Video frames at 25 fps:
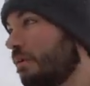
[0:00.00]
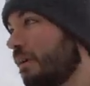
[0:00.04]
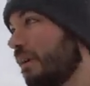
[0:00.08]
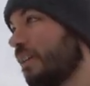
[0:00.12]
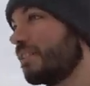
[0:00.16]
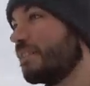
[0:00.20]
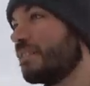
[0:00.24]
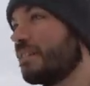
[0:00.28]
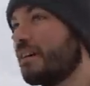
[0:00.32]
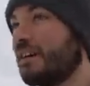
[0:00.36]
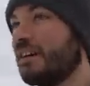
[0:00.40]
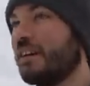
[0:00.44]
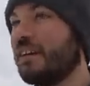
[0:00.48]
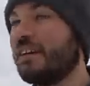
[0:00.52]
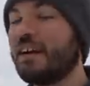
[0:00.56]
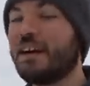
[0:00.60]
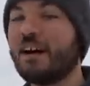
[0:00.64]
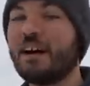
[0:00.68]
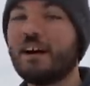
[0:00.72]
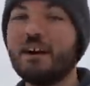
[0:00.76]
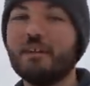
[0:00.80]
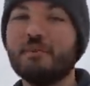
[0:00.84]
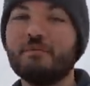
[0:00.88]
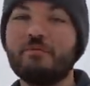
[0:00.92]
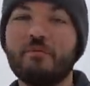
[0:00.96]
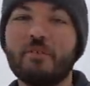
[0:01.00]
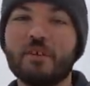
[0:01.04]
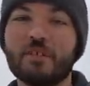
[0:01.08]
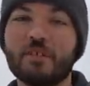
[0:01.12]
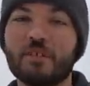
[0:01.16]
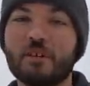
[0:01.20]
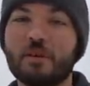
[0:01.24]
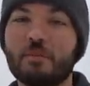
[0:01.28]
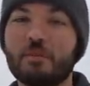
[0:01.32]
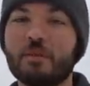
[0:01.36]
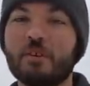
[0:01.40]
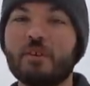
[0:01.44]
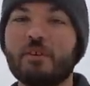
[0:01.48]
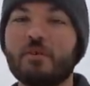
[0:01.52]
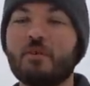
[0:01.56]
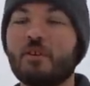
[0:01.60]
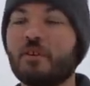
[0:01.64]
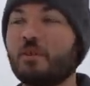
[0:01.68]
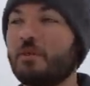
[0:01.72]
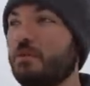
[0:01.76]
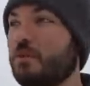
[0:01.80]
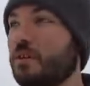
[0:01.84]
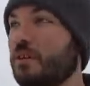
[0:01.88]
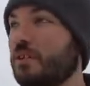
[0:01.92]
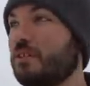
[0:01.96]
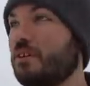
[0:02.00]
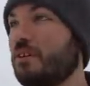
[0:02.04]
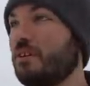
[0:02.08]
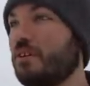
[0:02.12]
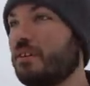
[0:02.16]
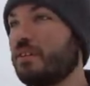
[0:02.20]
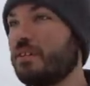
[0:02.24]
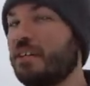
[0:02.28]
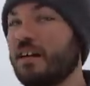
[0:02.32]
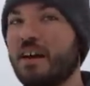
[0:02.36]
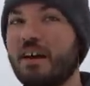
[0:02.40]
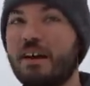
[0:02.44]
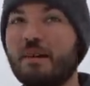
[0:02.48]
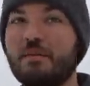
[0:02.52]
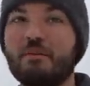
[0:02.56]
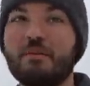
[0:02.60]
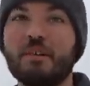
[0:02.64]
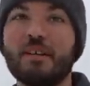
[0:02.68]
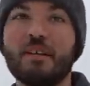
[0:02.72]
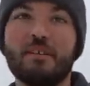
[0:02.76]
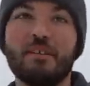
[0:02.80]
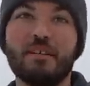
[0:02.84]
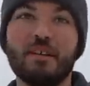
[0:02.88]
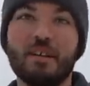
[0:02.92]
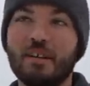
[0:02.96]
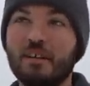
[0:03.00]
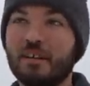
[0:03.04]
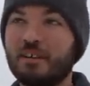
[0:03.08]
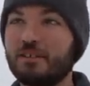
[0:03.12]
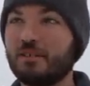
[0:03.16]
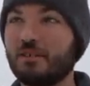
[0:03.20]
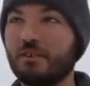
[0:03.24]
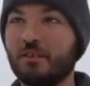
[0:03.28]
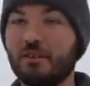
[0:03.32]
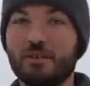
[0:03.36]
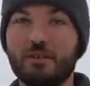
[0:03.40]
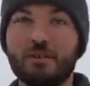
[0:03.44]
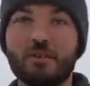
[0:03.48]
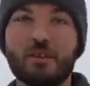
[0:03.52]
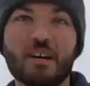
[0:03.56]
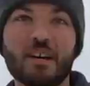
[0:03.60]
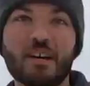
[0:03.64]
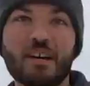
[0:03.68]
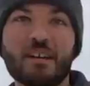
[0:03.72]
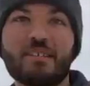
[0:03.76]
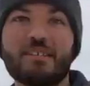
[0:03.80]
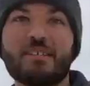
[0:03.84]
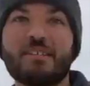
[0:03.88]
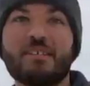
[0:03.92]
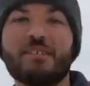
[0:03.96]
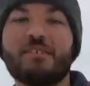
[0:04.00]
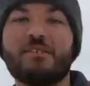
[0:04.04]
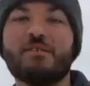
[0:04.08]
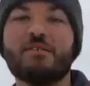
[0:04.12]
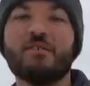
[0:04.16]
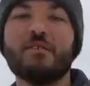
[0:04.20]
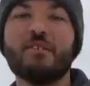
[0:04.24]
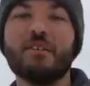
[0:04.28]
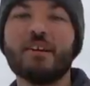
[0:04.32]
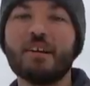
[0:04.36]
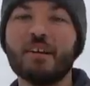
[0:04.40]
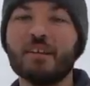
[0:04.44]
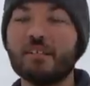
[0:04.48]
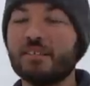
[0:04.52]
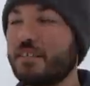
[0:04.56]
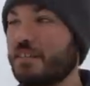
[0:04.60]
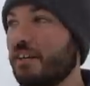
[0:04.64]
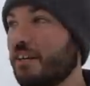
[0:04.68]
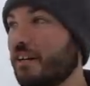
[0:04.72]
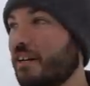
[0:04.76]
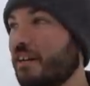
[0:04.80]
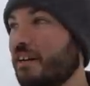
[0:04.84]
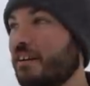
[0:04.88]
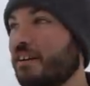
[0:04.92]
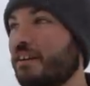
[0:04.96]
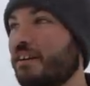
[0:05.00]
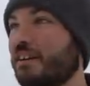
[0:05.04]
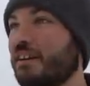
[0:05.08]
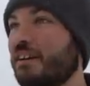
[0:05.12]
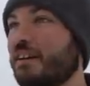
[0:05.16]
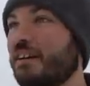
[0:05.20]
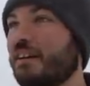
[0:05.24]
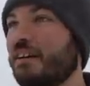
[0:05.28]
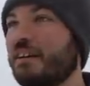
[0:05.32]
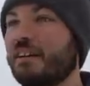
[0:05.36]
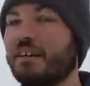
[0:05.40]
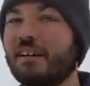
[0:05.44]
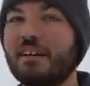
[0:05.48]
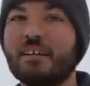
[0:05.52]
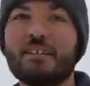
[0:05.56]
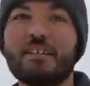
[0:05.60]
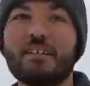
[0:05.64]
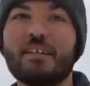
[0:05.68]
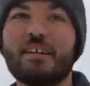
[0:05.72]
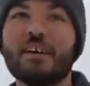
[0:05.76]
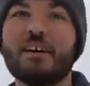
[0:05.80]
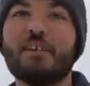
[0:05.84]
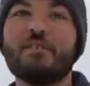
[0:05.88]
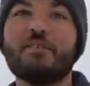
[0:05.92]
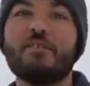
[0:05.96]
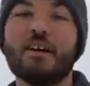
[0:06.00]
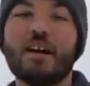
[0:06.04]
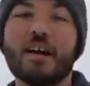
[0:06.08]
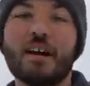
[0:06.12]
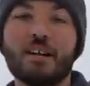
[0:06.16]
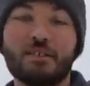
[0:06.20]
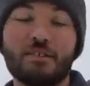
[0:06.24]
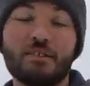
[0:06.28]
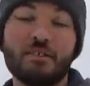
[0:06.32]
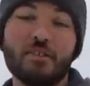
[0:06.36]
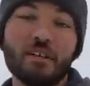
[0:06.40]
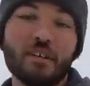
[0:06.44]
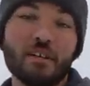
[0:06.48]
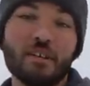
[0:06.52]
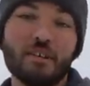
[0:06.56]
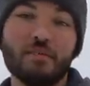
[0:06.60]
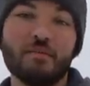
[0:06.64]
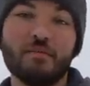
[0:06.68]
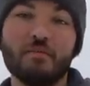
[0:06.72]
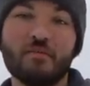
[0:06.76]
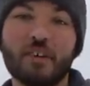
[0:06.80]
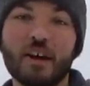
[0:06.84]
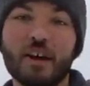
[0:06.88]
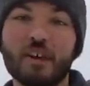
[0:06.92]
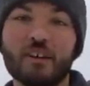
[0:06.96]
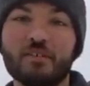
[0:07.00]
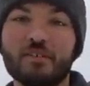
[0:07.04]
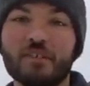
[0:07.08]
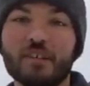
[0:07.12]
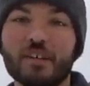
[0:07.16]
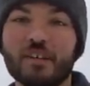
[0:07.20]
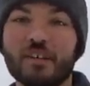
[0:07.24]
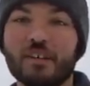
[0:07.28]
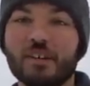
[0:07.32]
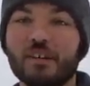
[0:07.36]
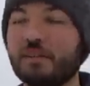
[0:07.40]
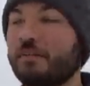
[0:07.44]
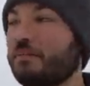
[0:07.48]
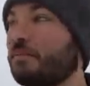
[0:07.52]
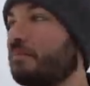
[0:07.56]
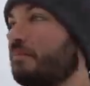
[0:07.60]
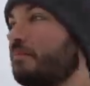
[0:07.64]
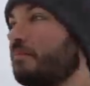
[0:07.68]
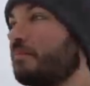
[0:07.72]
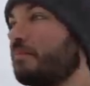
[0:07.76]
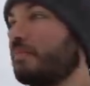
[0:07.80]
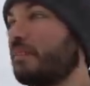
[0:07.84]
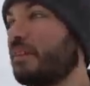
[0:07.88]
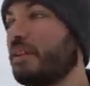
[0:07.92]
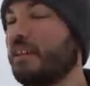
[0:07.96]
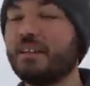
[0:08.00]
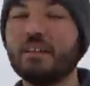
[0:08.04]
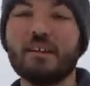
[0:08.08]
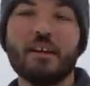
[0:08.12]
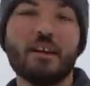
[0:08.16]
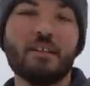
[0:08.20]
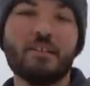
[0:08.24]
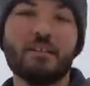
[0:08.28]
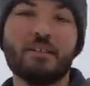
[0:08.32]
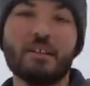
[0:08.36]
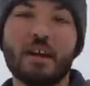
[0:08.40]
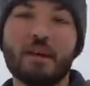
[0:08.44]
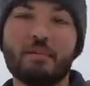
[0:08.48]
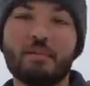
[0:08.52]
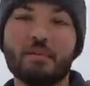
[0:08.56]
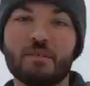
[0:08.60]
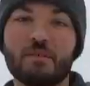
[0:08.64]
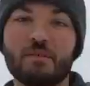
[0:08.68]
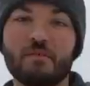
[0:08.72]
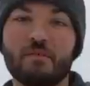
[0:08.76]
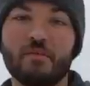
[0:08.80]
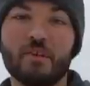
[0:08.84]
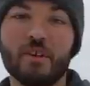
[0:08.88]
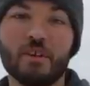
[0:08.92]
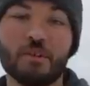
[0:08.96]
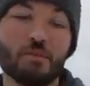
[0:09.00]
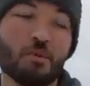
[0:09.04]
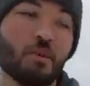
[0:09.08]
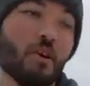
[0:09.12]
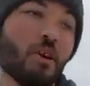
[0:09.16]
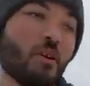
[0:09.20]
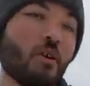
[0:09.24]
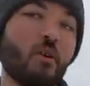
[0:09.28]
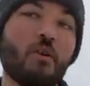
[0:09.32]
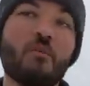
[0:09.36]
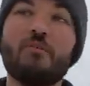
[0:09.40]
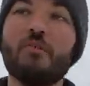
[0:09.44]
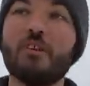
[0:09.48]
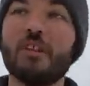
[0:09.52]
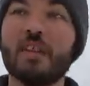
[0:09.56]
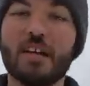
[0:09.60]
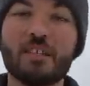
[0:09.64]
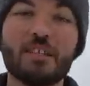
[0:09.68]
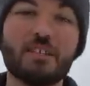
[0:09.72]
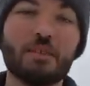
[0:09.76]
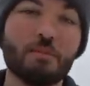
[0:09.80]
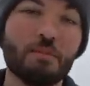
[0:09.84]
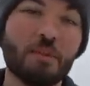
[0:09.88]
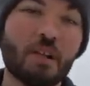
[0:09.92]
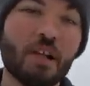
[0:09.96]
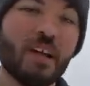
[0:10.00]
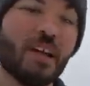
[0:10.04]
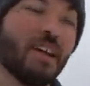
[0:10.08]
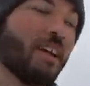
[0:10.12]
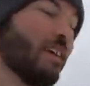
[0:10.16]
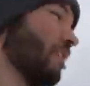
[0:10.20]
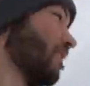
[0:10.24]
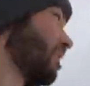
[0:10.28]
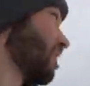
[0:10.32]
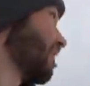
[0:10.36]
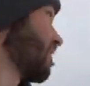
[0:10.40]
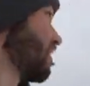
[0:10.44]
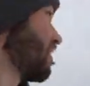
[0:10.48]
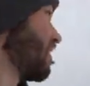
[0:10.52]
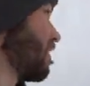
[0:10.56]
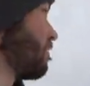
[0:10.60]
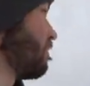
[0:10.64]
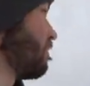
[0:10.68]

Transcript: but uh, yeah, I fish up in the Northwoods all the time, and so do you guys, and it's really nice to get together actually and finally uh, get on top of some fish. Well, hopefully that's the plan at least. I